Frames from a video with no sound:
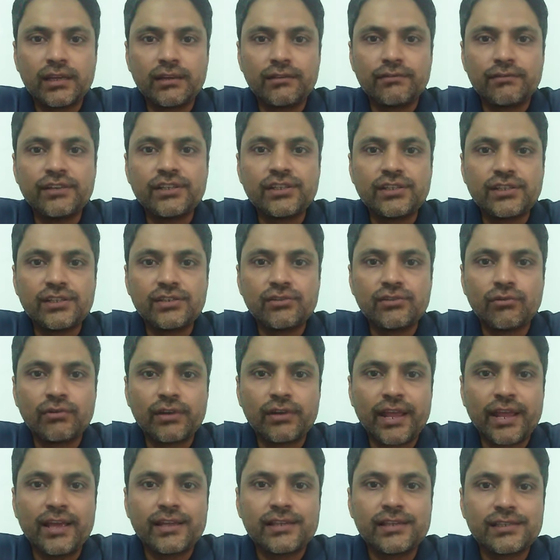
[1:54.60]
which
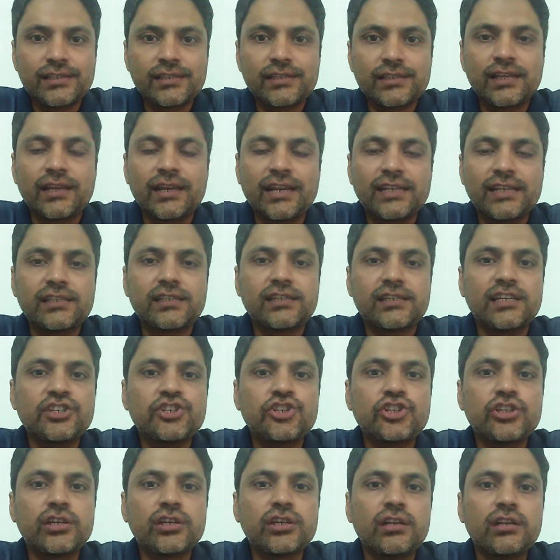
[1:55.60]
known as the
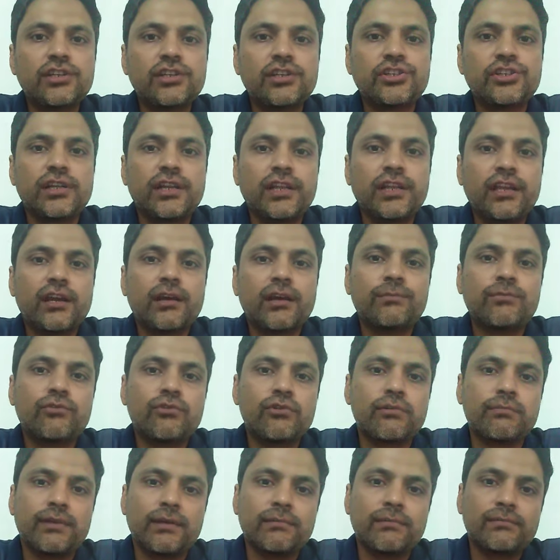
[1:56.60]
residential Sharia
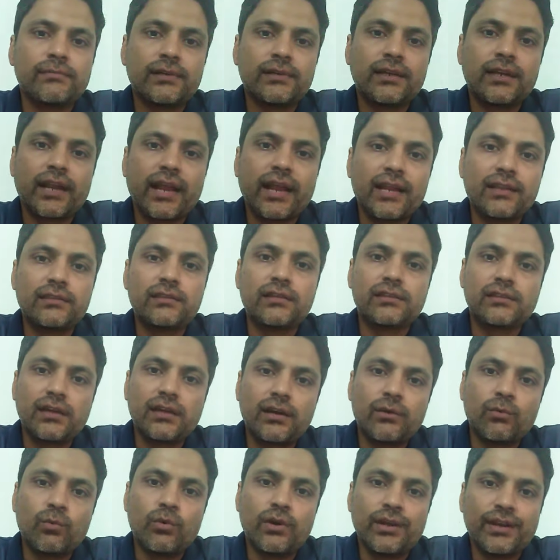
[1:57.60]
board member, and the
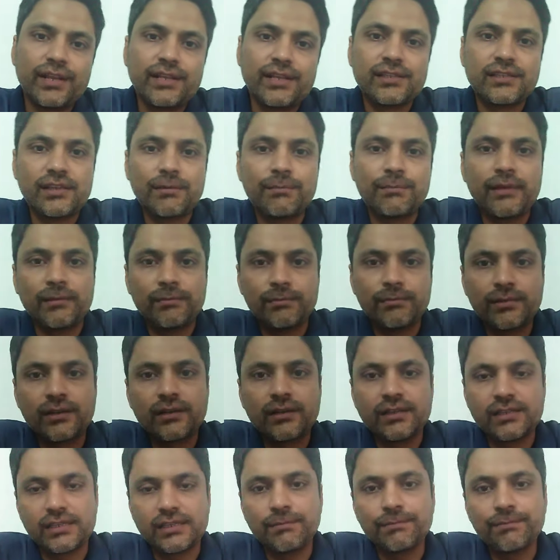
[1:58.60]
third one is the
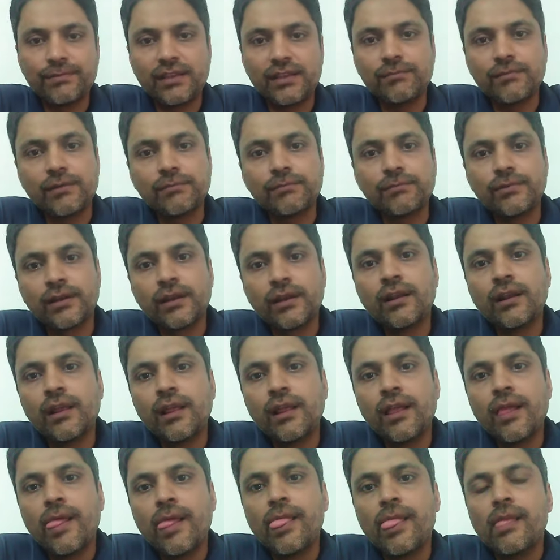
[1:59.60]
member, simply member.
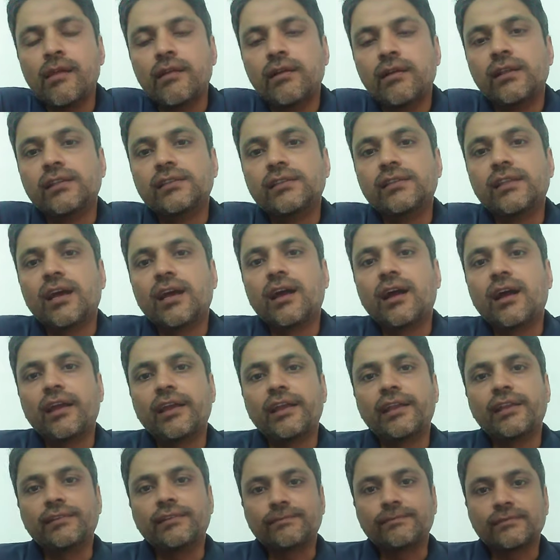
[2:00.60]

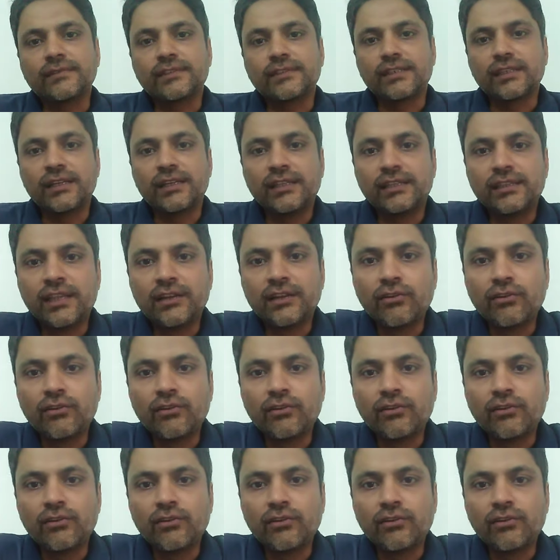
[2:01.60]
The